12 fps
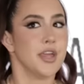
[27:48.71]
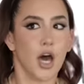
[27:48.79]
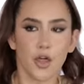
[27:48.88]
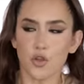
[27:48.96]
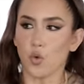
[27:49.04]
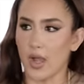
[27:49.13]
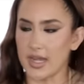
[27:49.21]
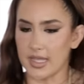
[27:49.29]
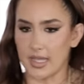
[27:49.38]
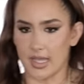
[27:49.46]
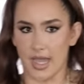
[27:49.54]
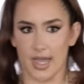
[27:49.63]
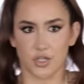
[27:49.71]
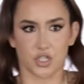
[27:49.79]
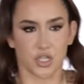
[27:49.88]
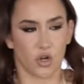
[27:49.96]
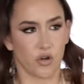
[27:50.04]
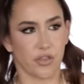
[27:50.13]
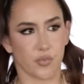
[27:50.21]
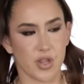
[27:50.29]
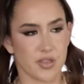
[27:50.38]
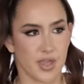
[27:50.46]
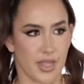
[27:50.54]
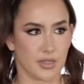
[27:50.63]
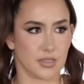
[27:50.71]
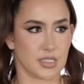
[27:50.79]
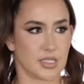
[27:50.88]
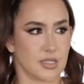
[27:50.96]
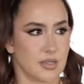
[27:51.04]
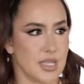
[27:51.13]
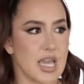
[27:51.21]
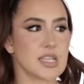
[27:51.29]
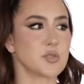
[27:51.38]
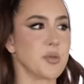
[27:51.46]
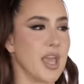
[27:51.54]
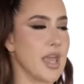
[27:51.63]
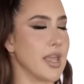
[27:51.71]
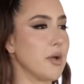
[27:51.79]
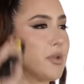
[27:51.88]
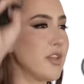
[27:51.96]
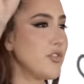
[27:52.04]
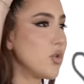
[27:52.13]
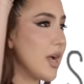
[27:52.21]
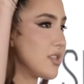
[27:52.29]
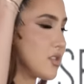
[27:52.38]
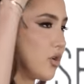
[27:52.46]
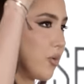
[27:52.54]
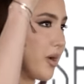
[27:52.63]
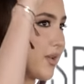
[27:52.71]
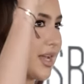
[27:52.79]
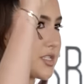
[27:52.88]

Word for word: the other way to get cash are three things. The SBA, how many of you guys know about